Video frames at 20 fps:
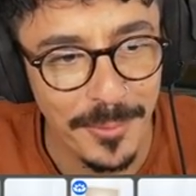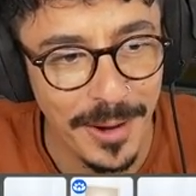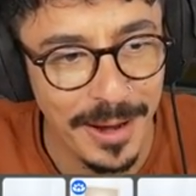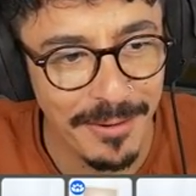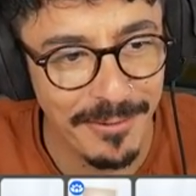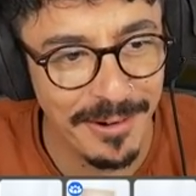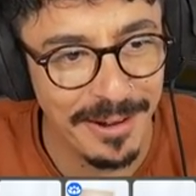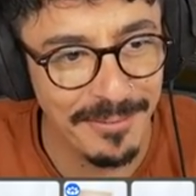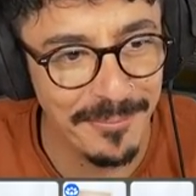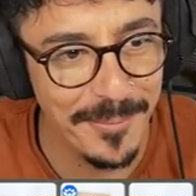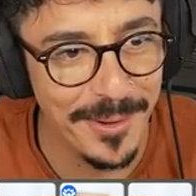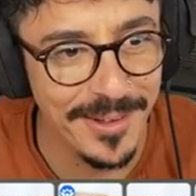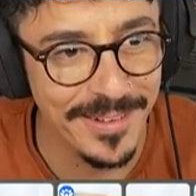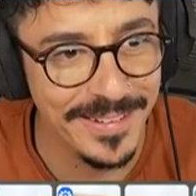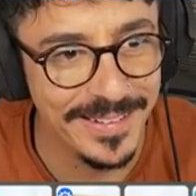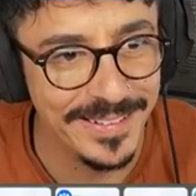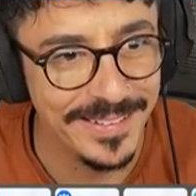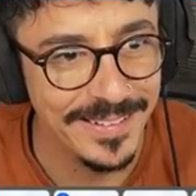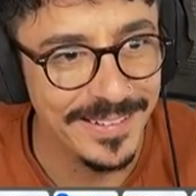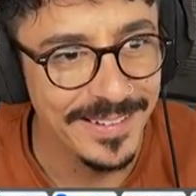Where am
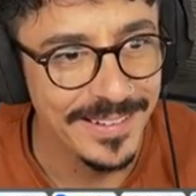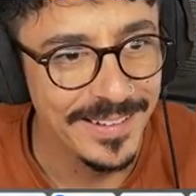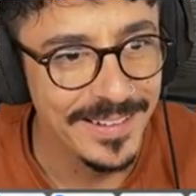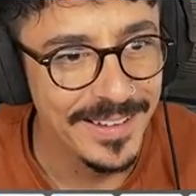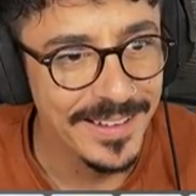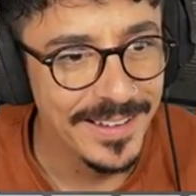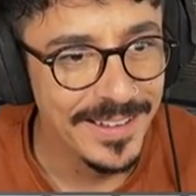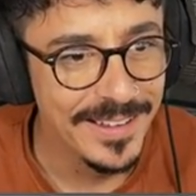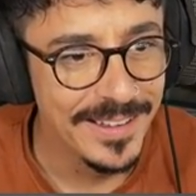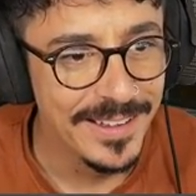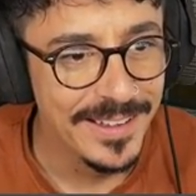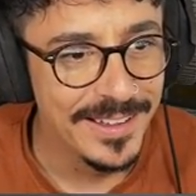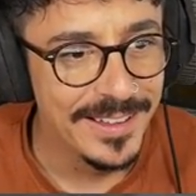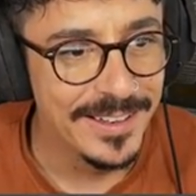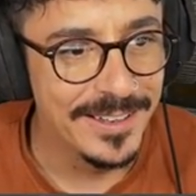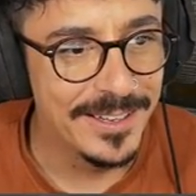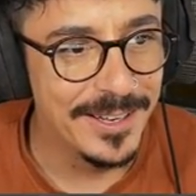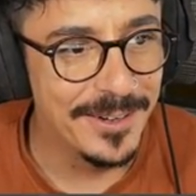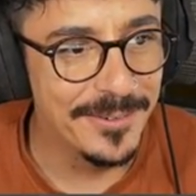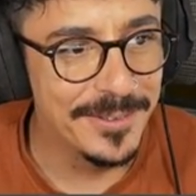I?
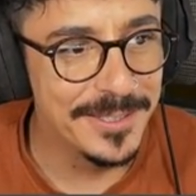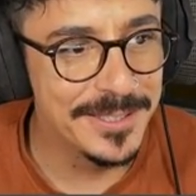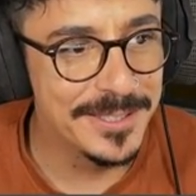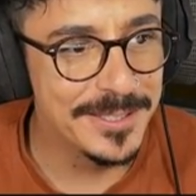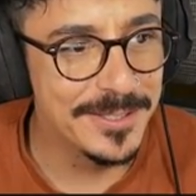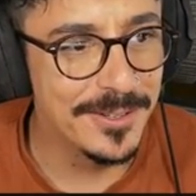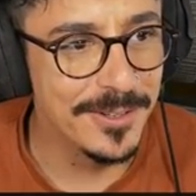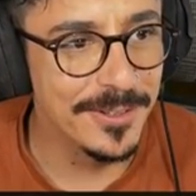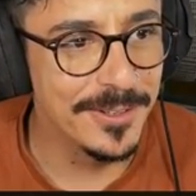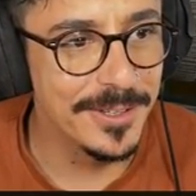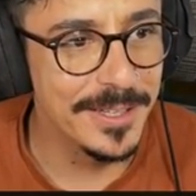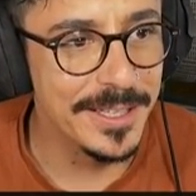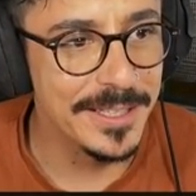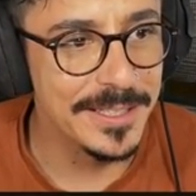No, it's not.